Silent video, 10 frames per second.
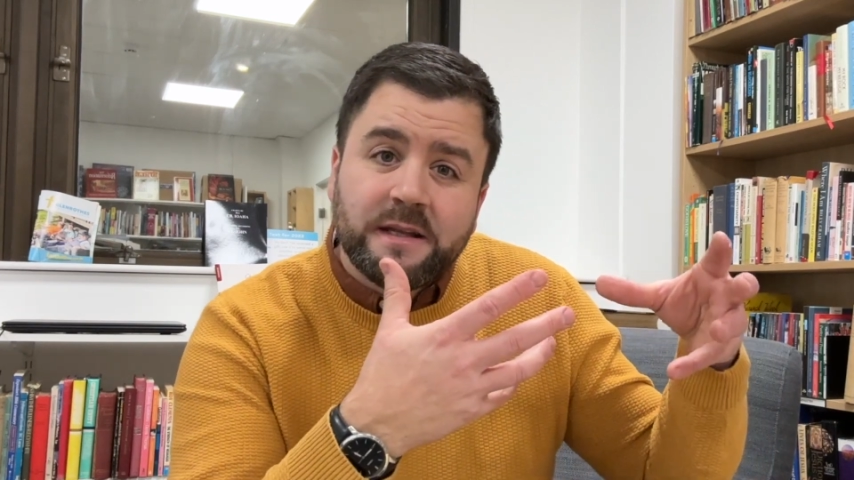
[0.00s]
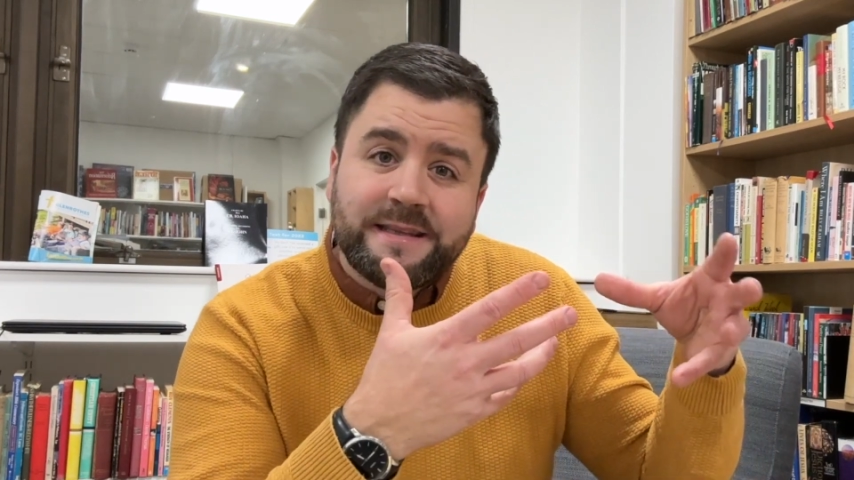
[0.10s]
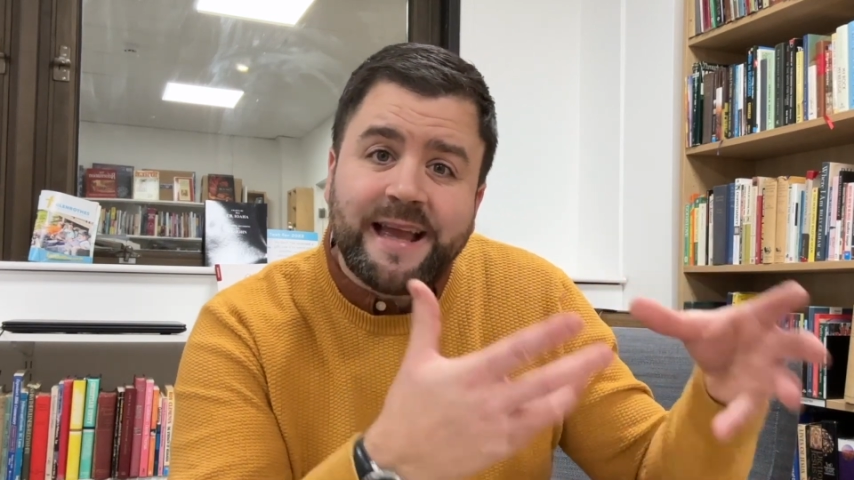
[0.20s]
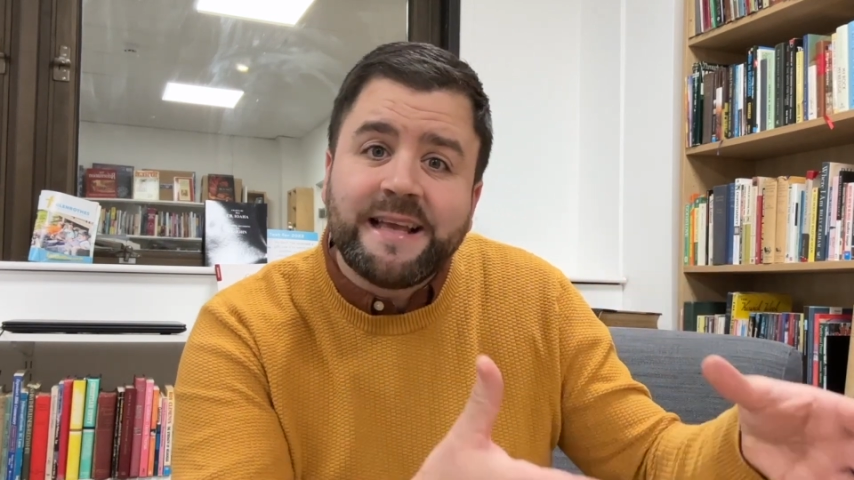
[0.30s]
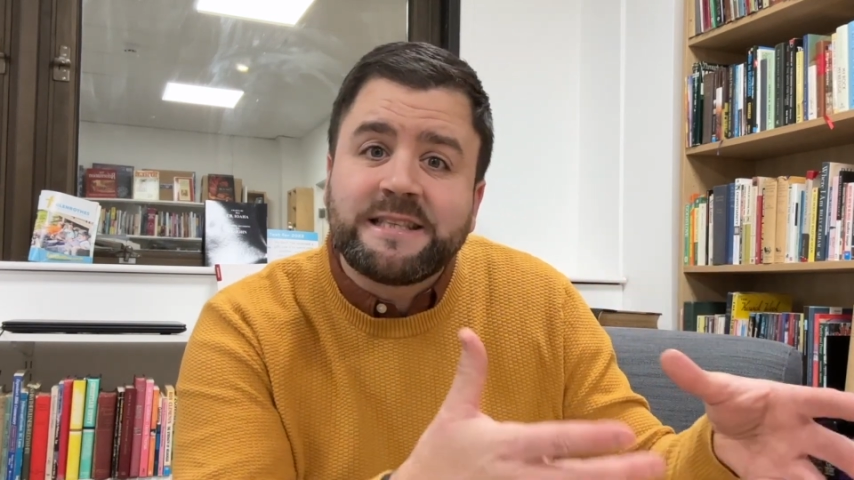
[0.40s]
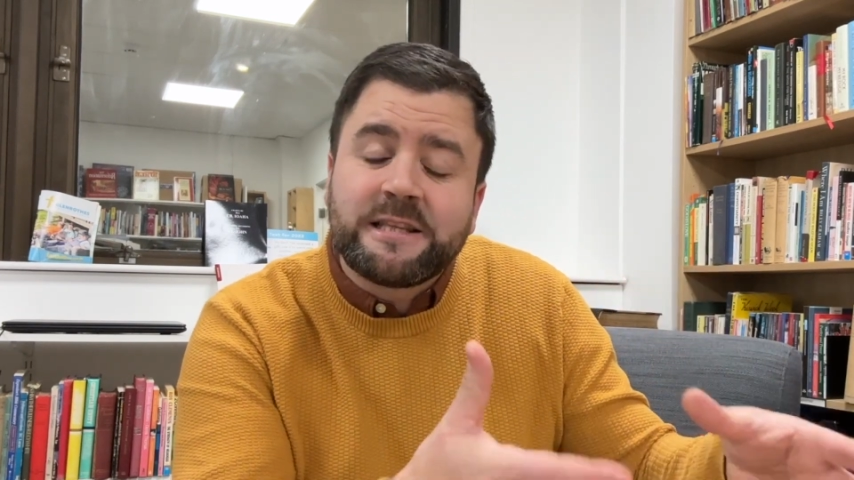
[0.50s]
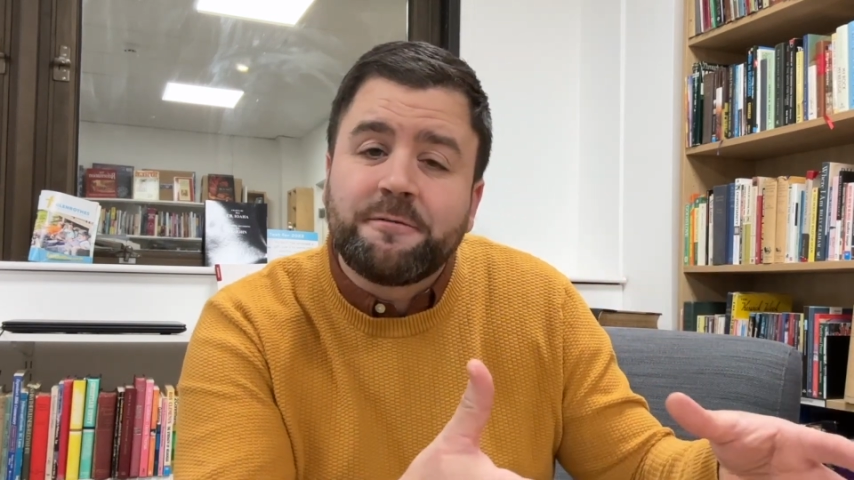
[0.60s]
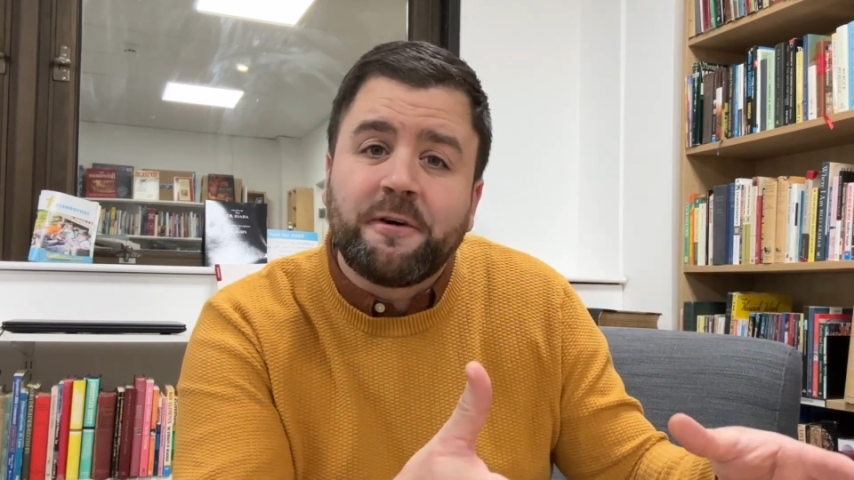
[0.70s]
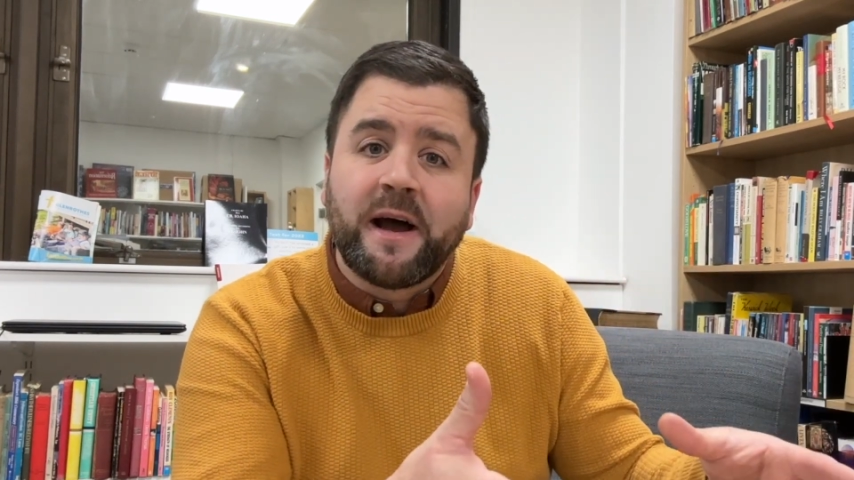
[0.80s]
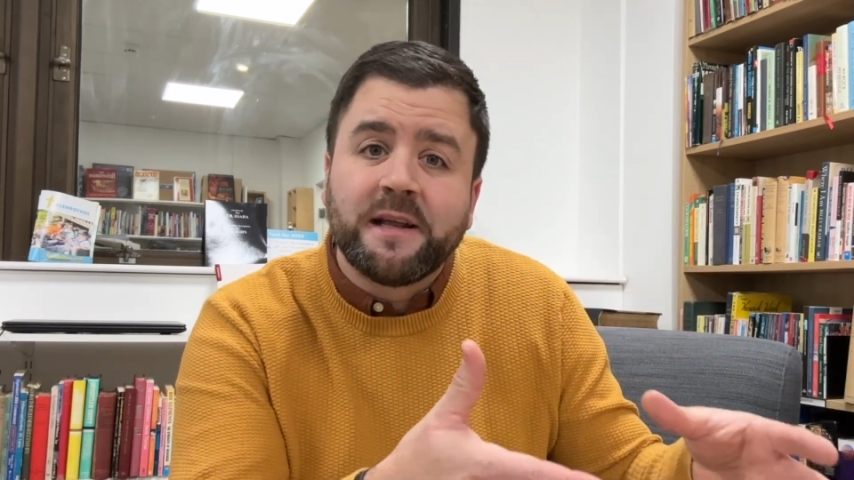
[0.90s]

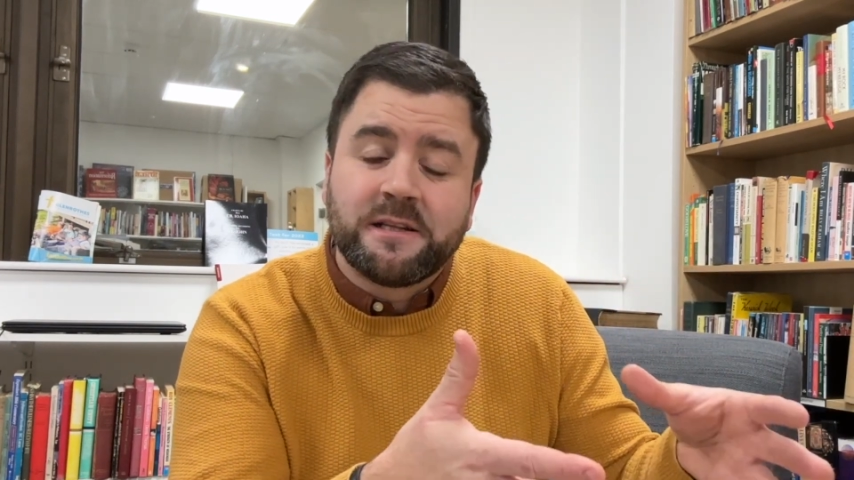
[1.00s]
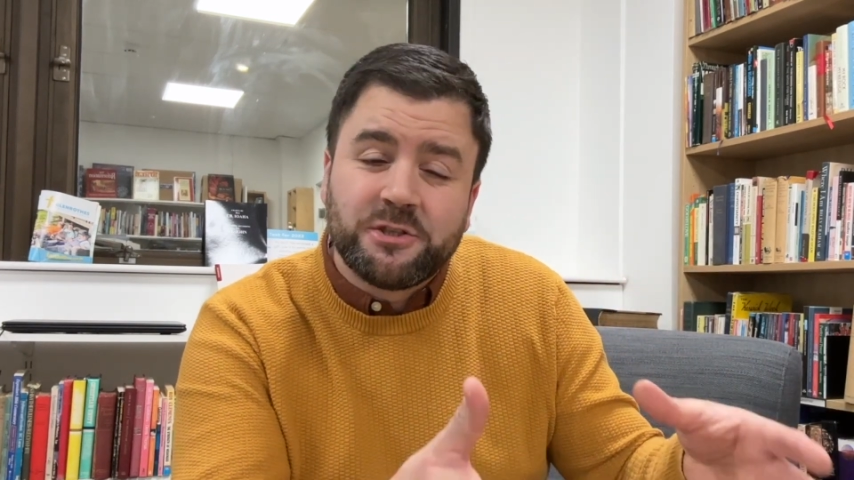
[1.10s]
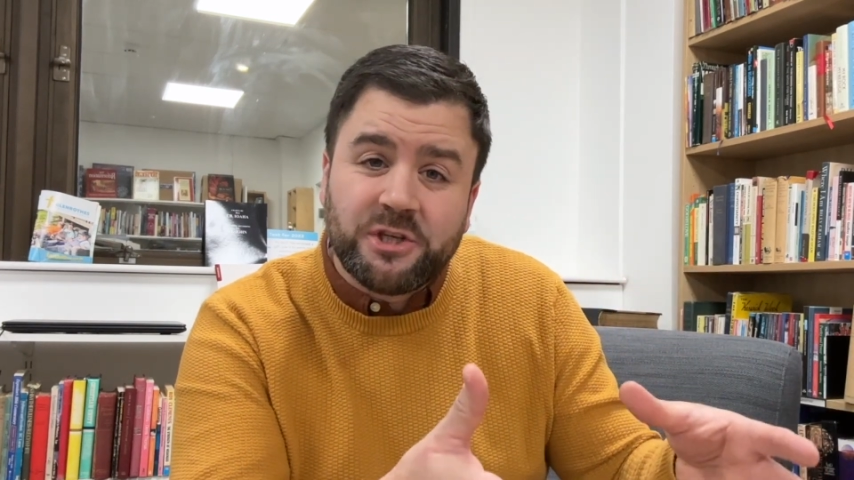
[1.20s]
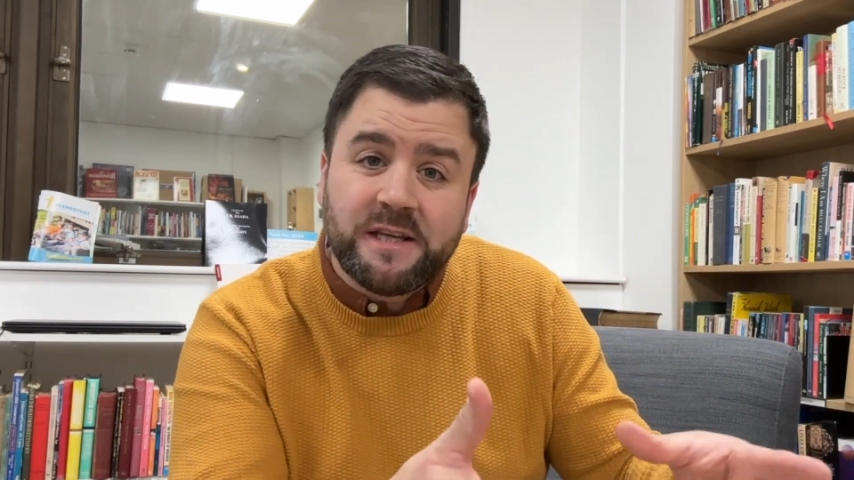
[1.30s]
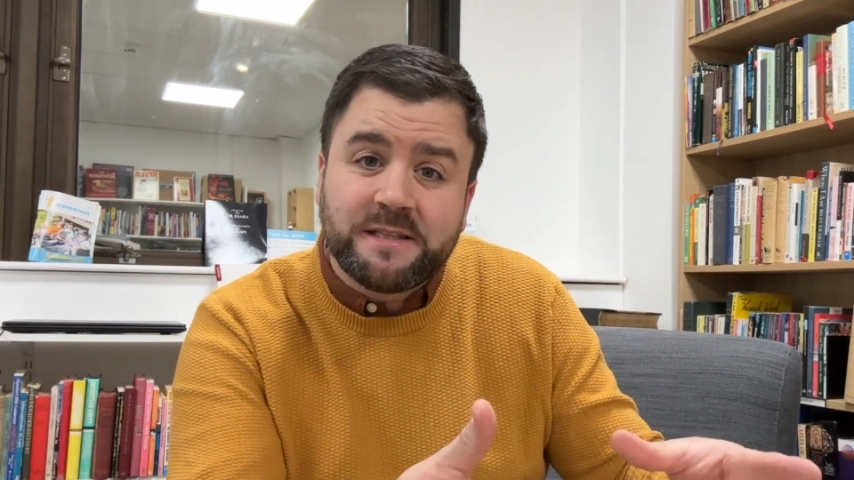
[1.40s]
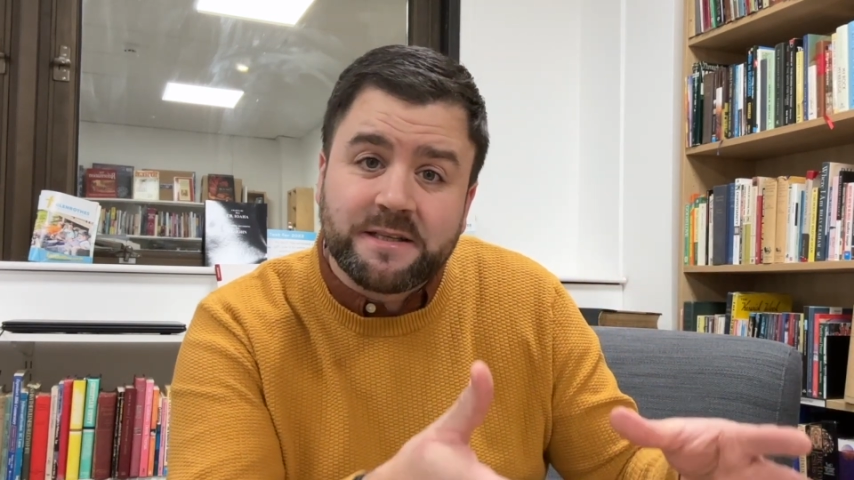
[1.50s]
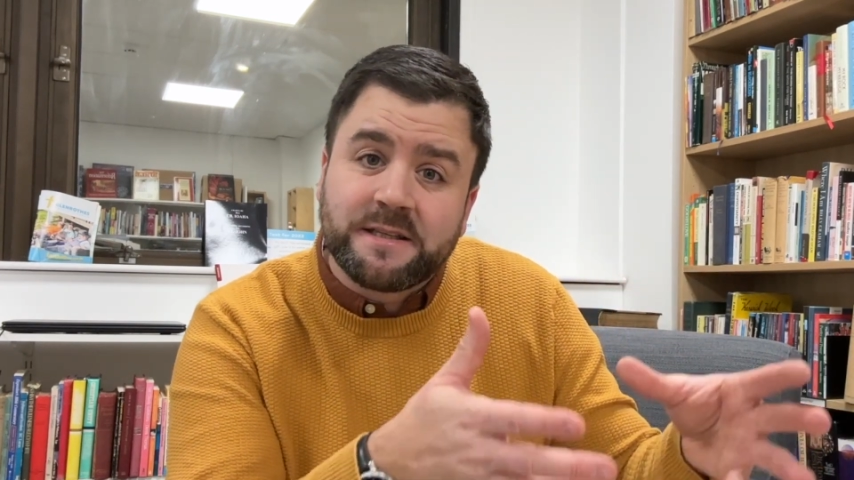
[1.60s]
testify to Jesus